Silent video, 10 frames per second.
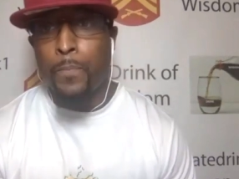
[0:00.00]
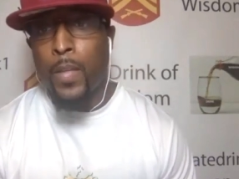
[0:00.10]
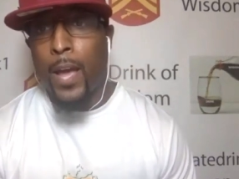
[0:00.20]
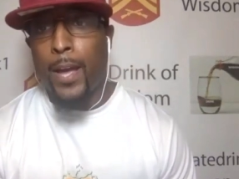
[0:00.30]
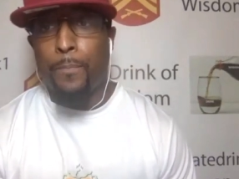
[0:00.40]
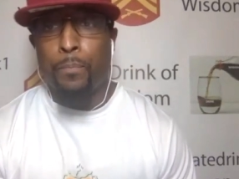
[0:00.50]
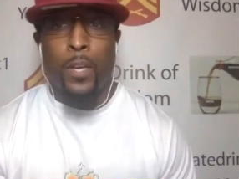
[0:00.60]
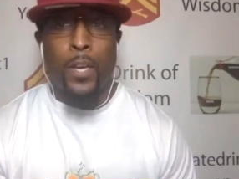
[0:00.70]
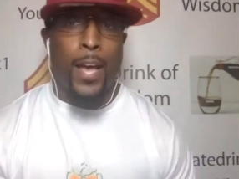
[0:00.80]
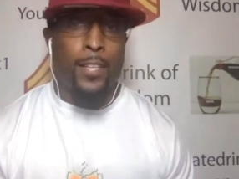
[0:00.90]
Hey,
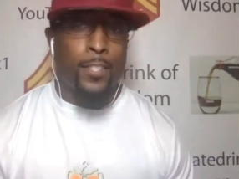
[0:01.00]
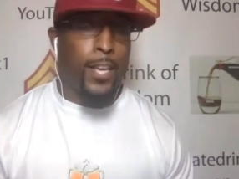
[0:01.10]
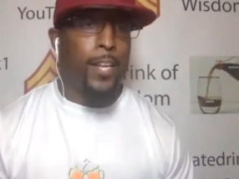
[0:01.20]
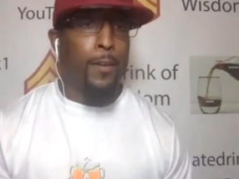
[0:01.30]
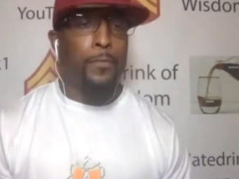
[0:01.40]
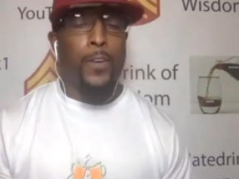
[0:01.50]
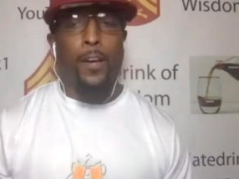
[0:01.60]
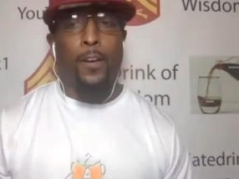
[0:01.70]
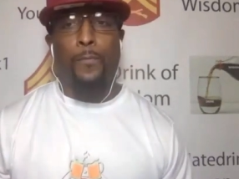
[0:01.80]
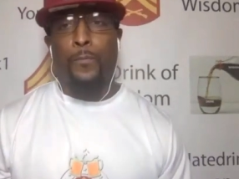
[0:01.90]
he has the
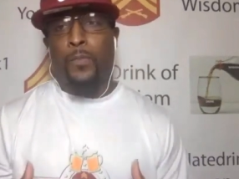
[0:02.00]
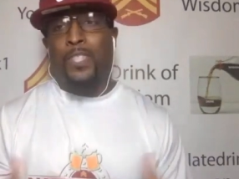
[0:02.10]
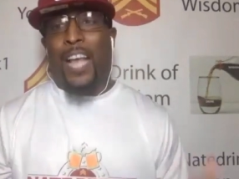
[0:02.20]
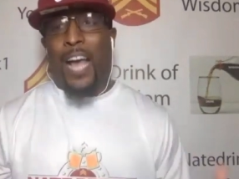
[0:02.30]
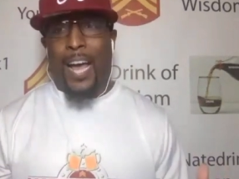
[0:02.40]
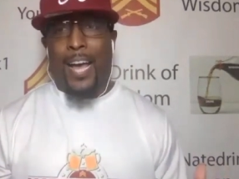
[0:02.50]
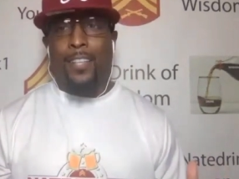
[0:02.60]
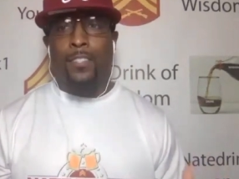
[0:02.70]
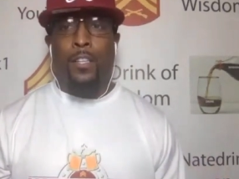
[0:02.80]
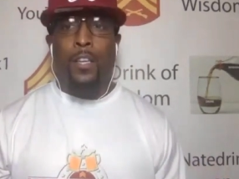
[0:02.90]
NFL
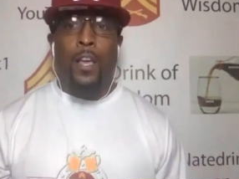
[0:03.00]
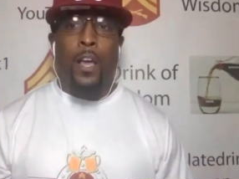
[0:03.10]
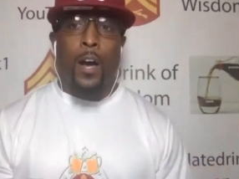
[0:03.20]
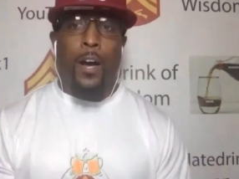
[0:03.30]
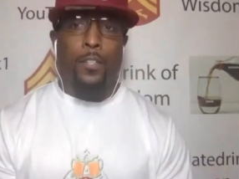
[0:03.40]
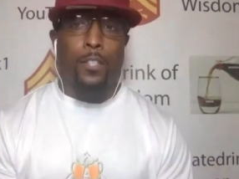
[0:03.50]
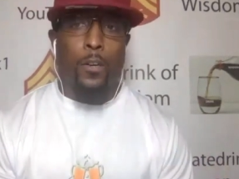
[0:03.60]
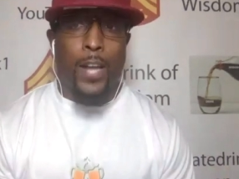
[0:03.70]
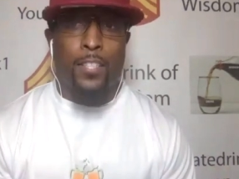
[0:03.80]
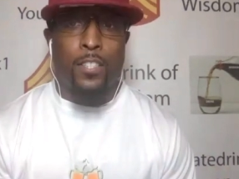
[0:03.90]
size, uh, so
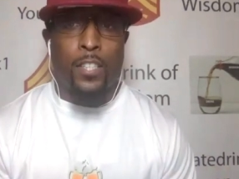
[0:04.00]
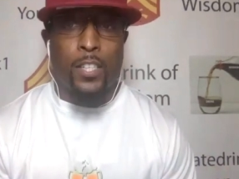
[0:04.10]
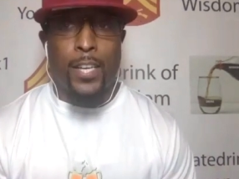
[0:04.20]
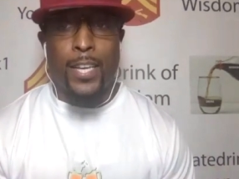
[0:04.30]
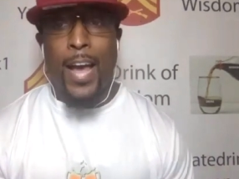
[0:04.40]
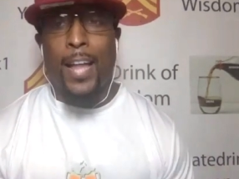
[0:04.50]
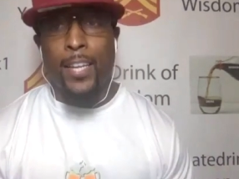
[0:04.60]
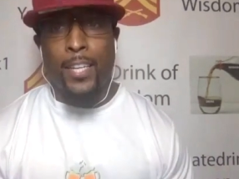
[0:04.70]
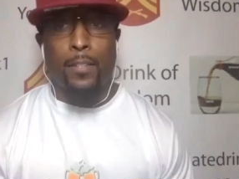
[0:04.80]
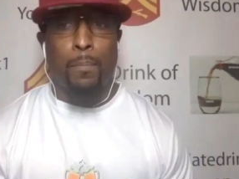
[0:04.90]
that's good. He got
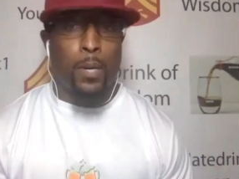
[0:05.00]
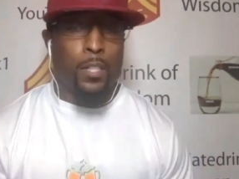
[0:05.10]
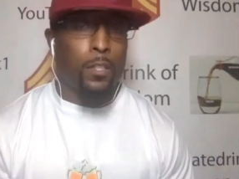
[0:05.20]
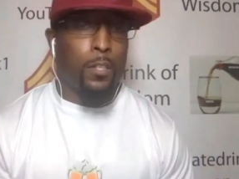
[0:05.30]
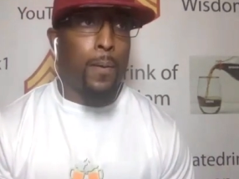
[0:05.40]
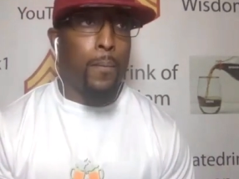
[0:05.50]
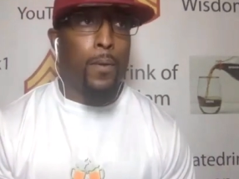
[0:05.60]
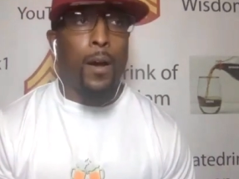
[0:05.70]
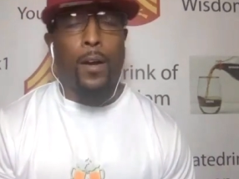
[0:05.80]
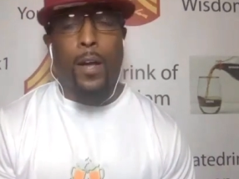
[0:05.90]
length, muscle co-
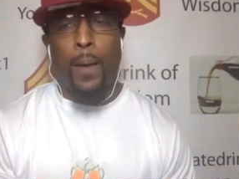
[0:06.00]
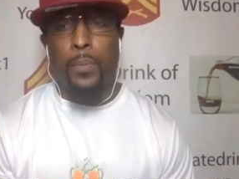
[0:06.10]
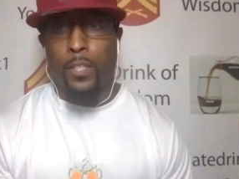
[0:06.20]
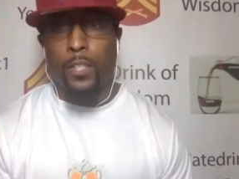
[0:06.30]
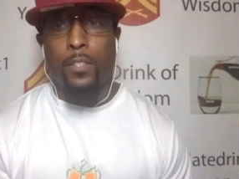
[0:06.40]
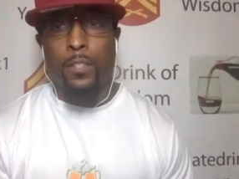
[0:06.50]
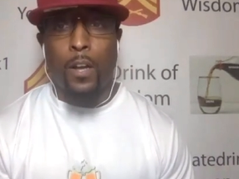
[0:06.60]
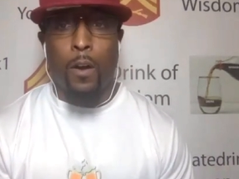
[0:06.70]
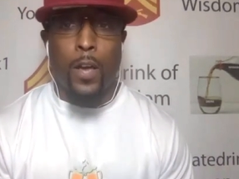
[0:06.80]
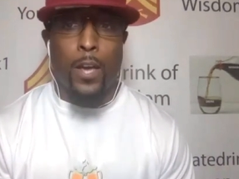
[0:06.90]
uh, composition.
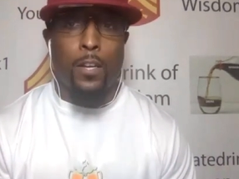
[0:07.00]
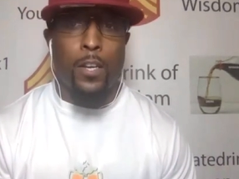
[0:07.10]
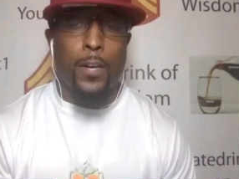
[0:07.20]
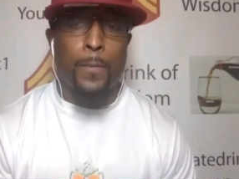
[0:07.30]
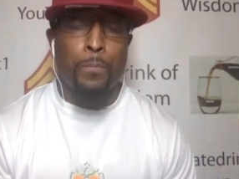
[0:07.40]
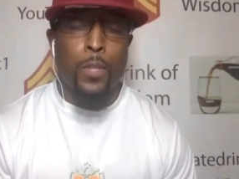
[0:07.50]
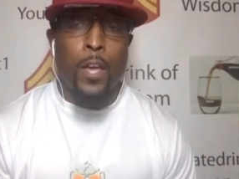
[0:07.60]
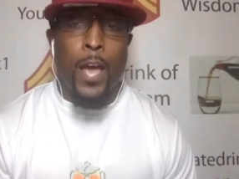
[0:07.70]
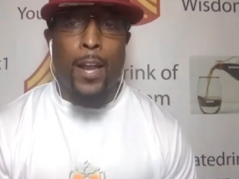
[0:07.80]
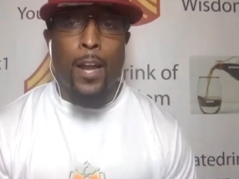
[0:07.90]
Okay, good.
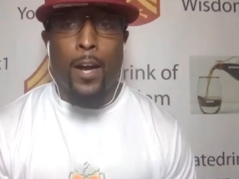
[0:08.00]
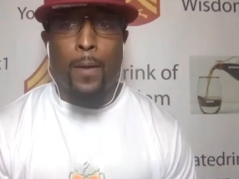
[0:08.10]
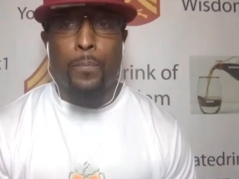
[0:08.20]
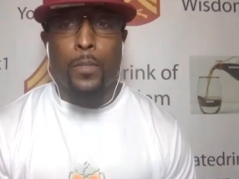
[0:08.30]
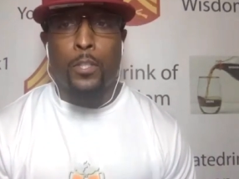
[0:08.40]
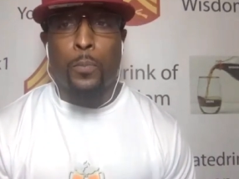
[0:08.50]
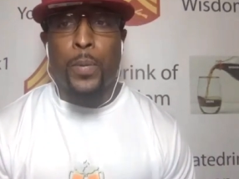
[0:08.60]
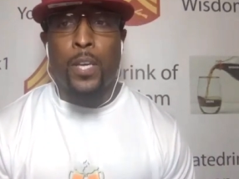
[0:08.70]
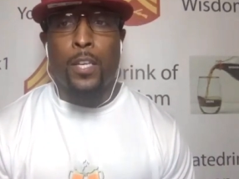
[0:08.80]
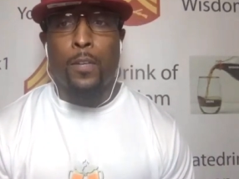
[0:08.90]
And uh,
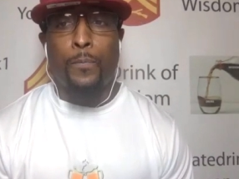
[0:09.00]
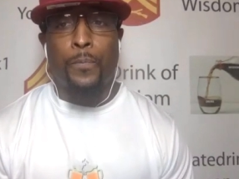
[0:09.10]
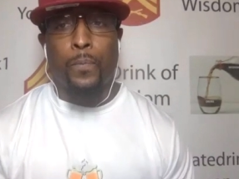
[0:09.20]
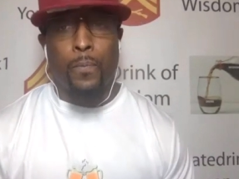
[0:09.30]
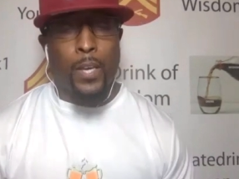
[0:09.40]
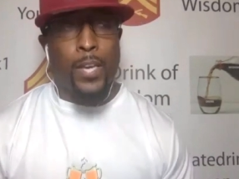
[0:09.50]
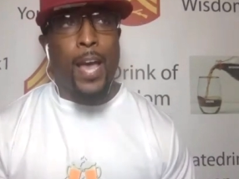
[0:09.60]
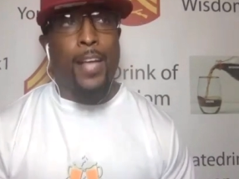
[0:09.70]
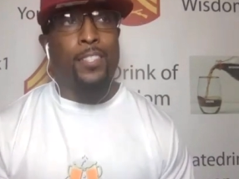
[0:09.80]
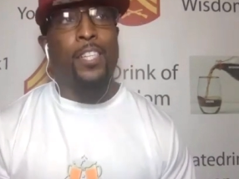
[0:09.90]
speed, he
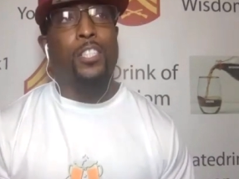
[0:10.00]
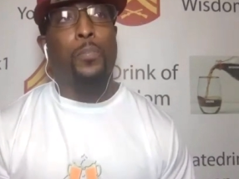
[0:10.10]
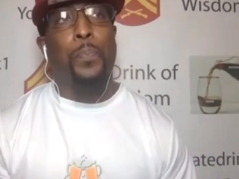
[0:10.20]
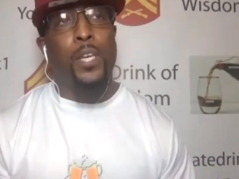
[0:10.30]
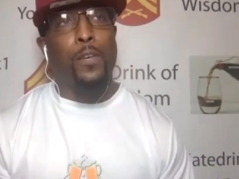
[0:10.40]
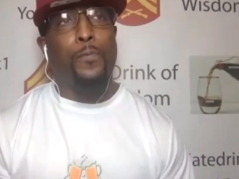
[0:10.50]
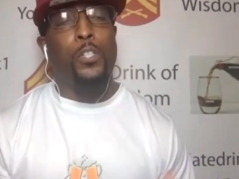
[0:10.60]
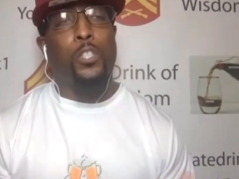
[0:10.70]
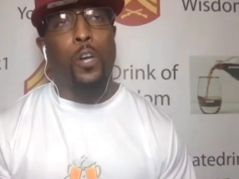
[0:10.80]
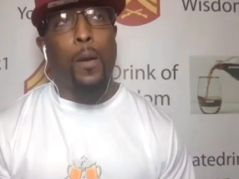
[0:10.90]
has good speed for
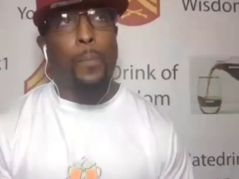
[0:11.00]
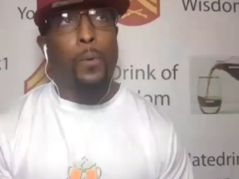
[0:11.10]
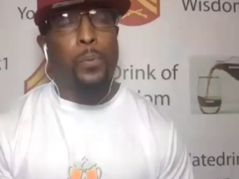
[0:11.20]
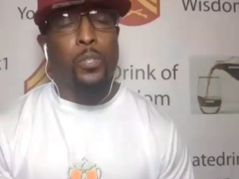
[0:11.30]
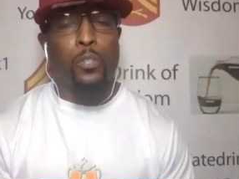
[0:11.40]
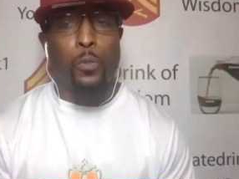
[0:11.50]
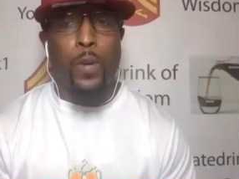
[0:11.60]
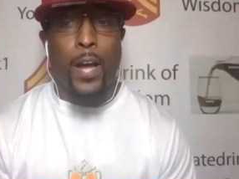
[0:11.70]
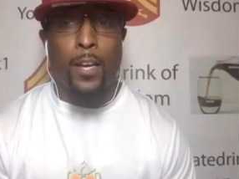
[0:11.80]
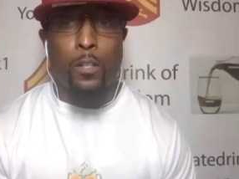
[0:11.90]
sharper pursuit
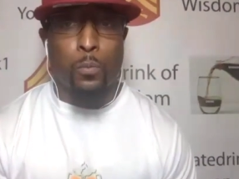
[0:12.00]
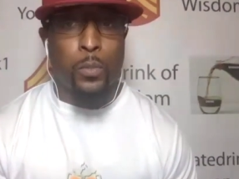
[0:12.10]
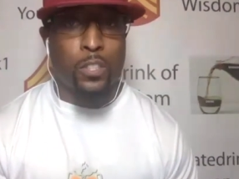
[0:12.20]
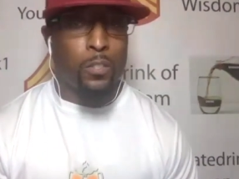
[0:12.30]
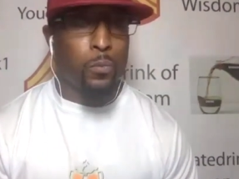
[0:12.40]
angles, which is